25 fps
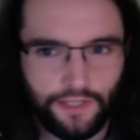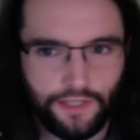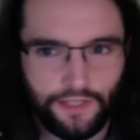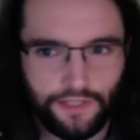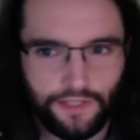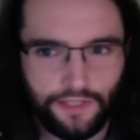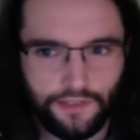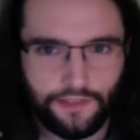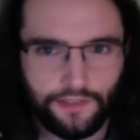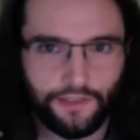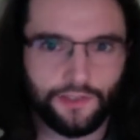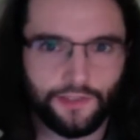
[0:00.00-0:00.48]

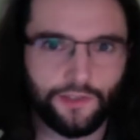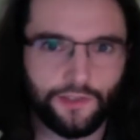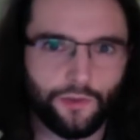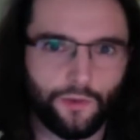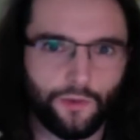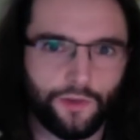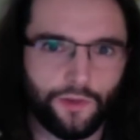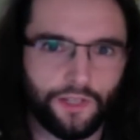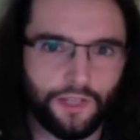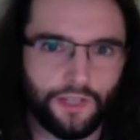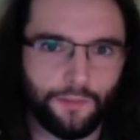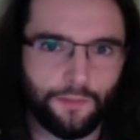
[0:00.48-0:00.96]
this is a
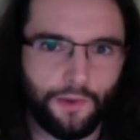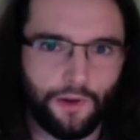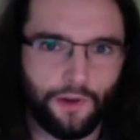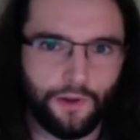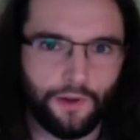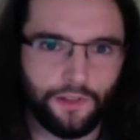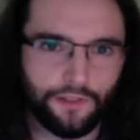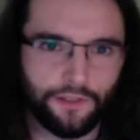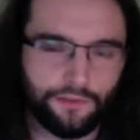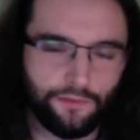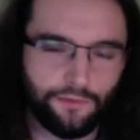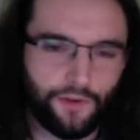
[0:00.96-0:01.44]
story
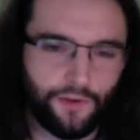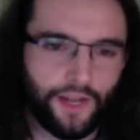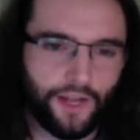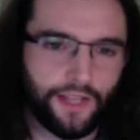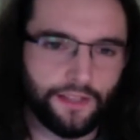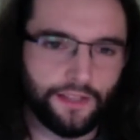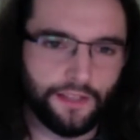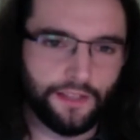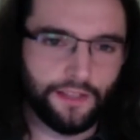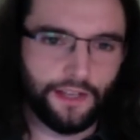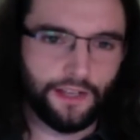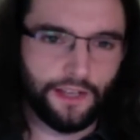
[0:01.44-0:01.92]
about his
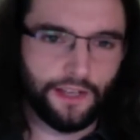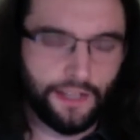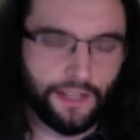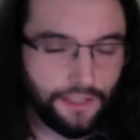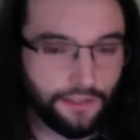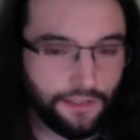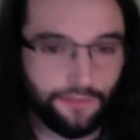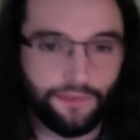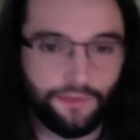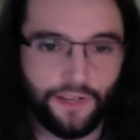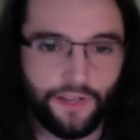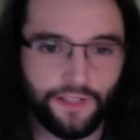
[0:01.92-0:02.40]
friend, and it
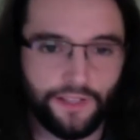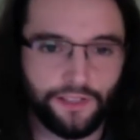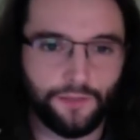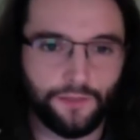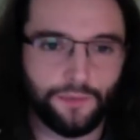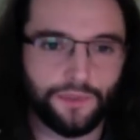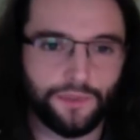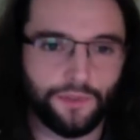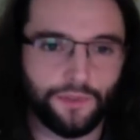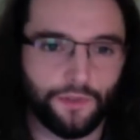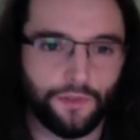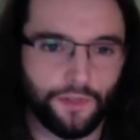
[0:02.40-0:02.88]
is a
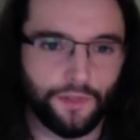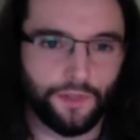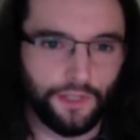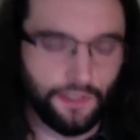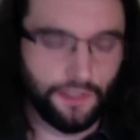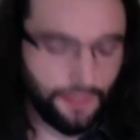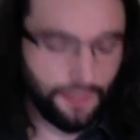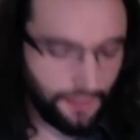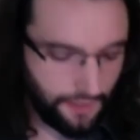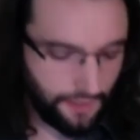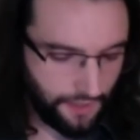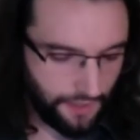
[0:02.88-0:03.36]
friendship story,
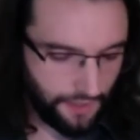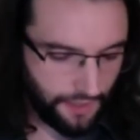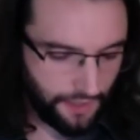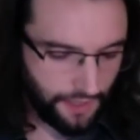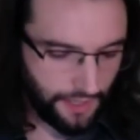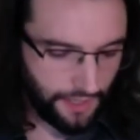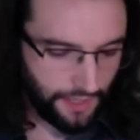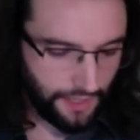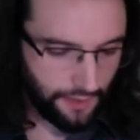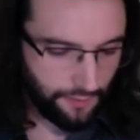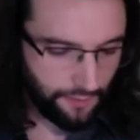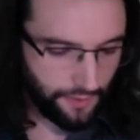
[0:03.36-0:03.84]

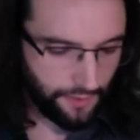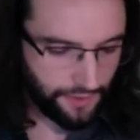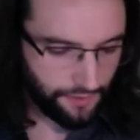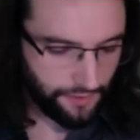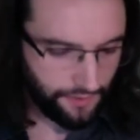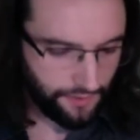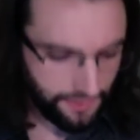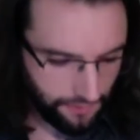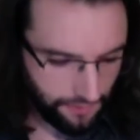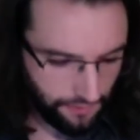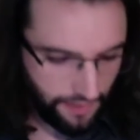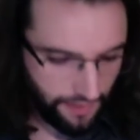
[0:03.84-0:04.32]
but
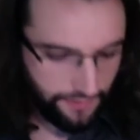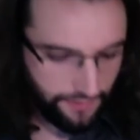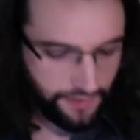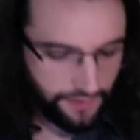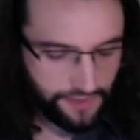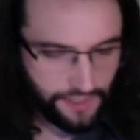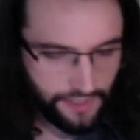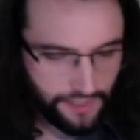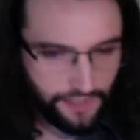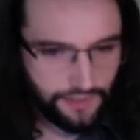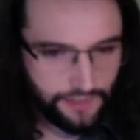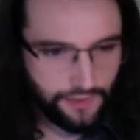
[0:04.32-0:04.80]
there is a
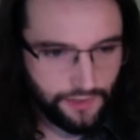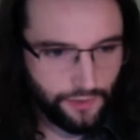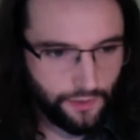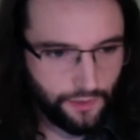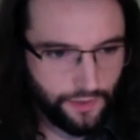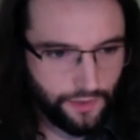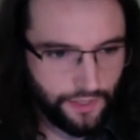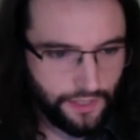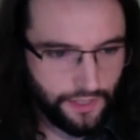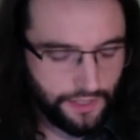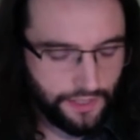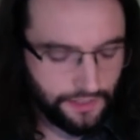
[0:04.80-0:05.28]
refugee
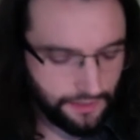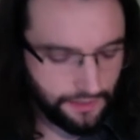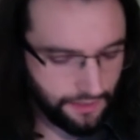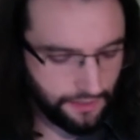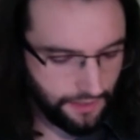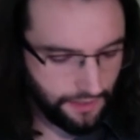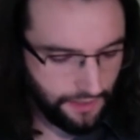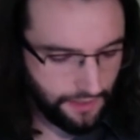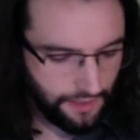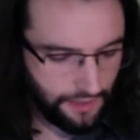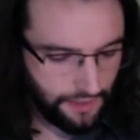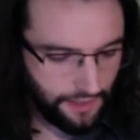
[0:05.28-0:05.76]
story, and
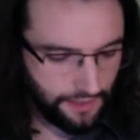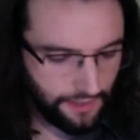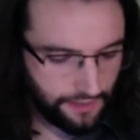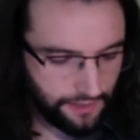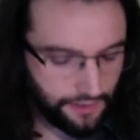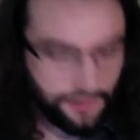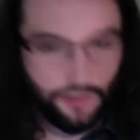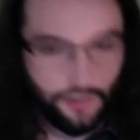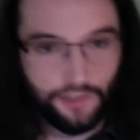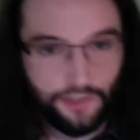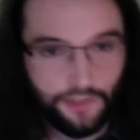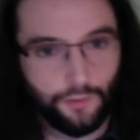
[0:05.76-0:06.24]

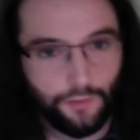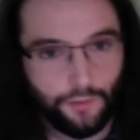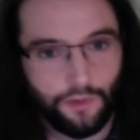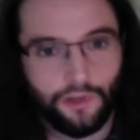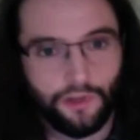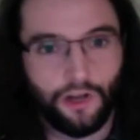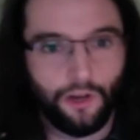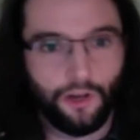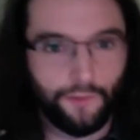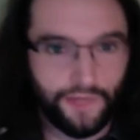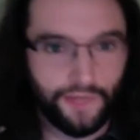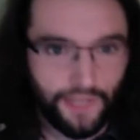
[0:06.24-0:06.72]
there's also a
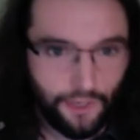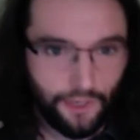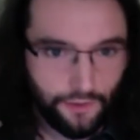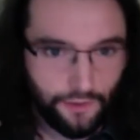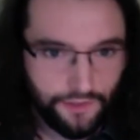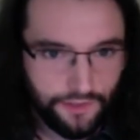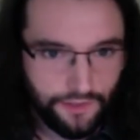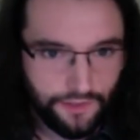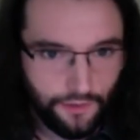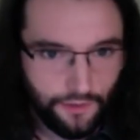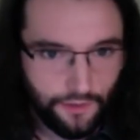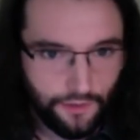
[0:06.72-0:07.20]
coming
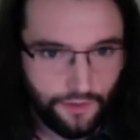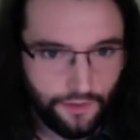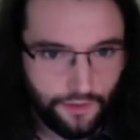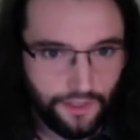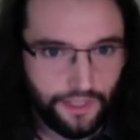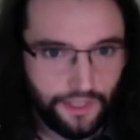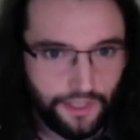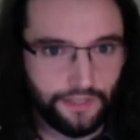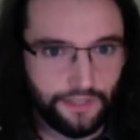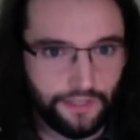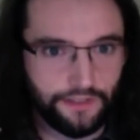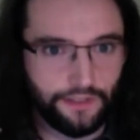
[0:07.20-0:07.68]
out
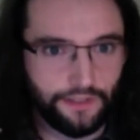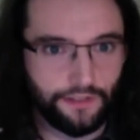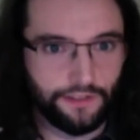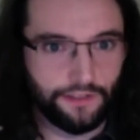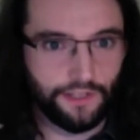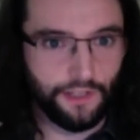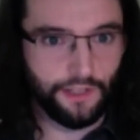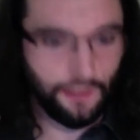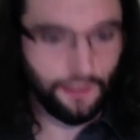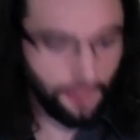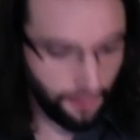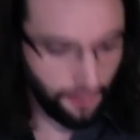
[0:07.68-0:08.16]
story, and there's
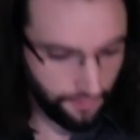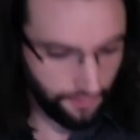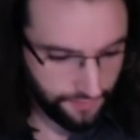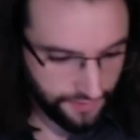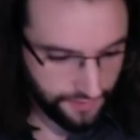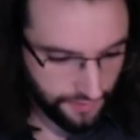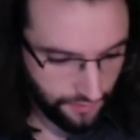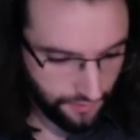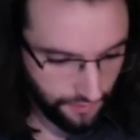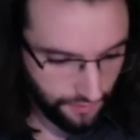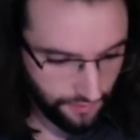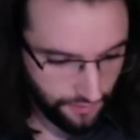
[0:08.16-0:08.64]
a love
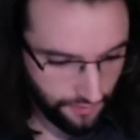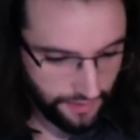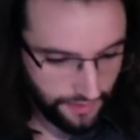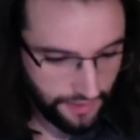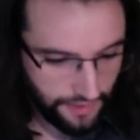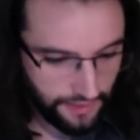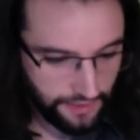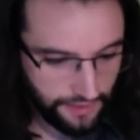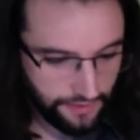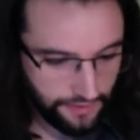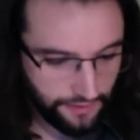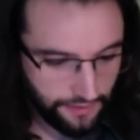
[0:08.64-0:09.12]

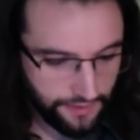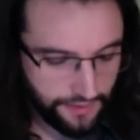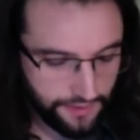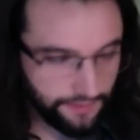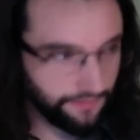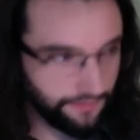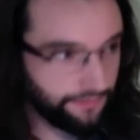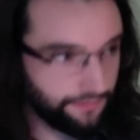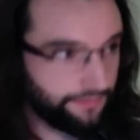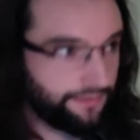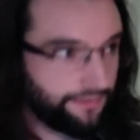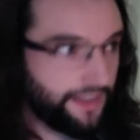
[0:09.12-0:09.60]
story, there's
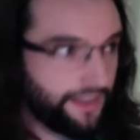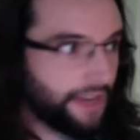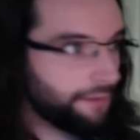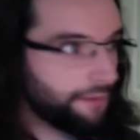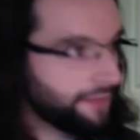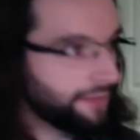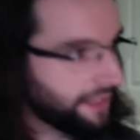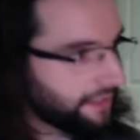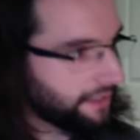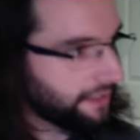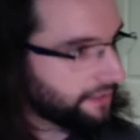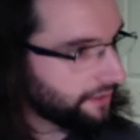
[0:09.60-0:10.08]
a
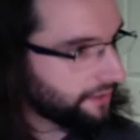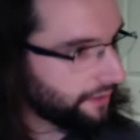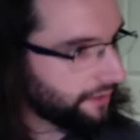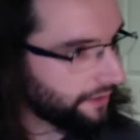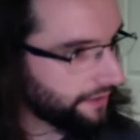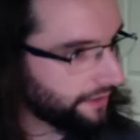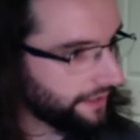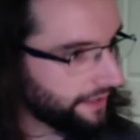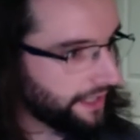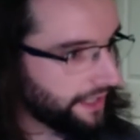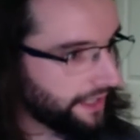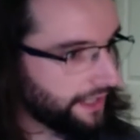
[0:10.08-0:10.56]
family
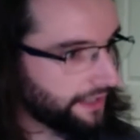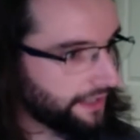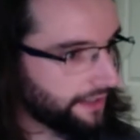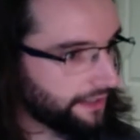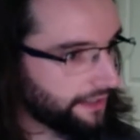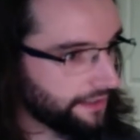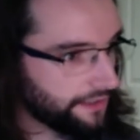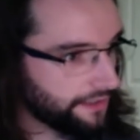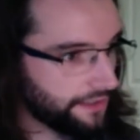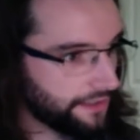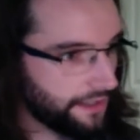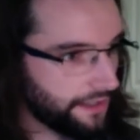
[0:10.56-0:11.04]
story,
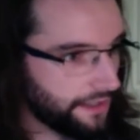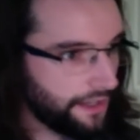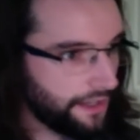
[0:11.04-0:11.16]
there's